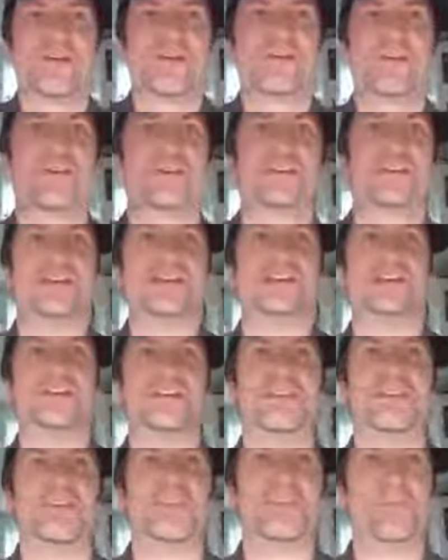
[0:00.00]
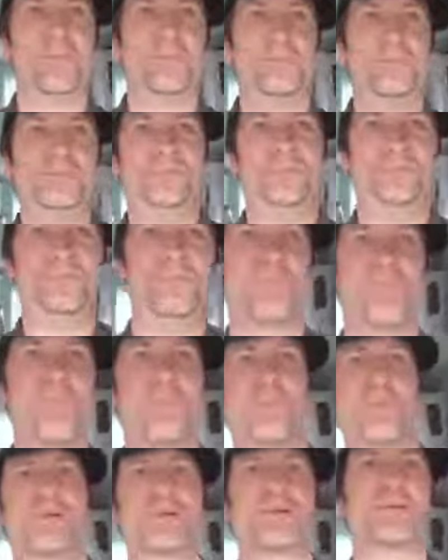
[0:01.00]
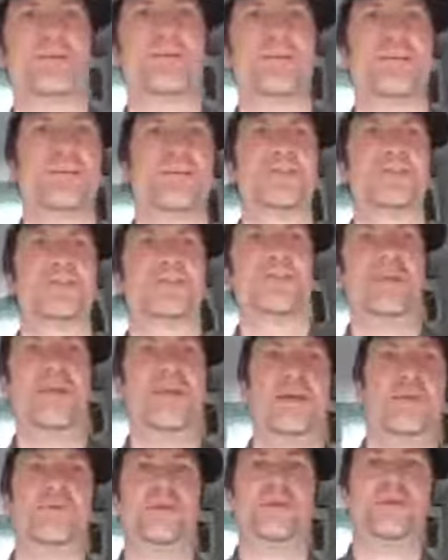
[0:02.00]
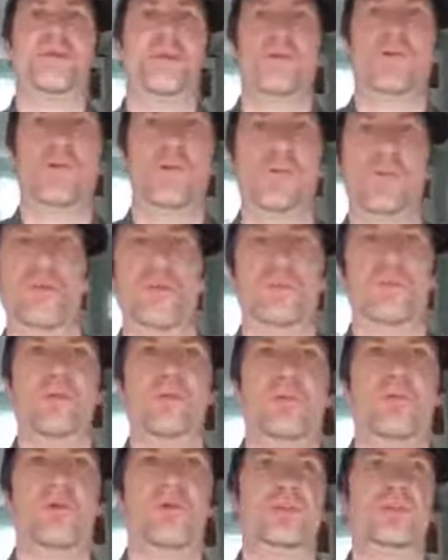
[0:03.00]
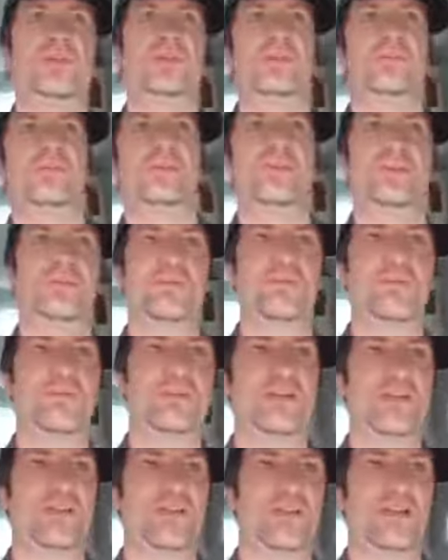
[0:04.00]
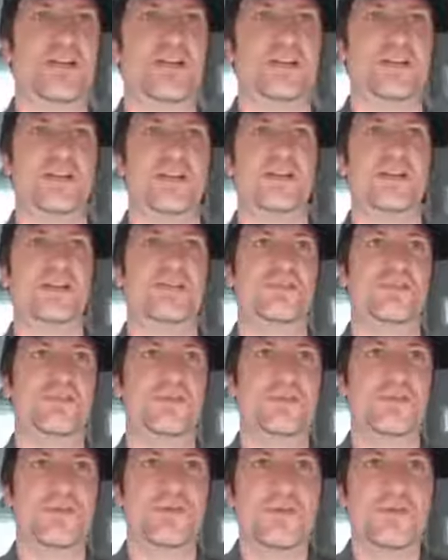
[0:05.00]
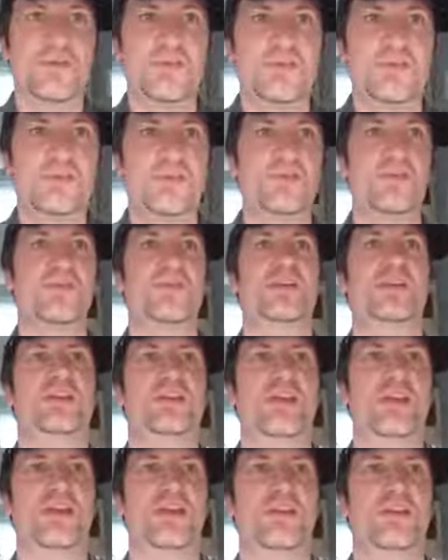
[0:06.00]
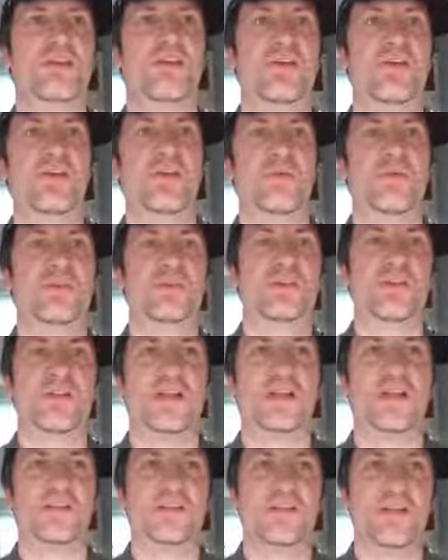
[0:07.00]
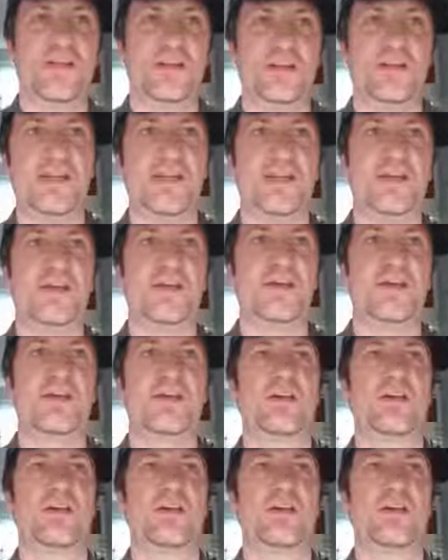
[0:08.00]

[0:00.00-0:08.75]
Fantastic. So yeah, I mean, what do people want? Would they like to hear some storytelling? Would you like a technique?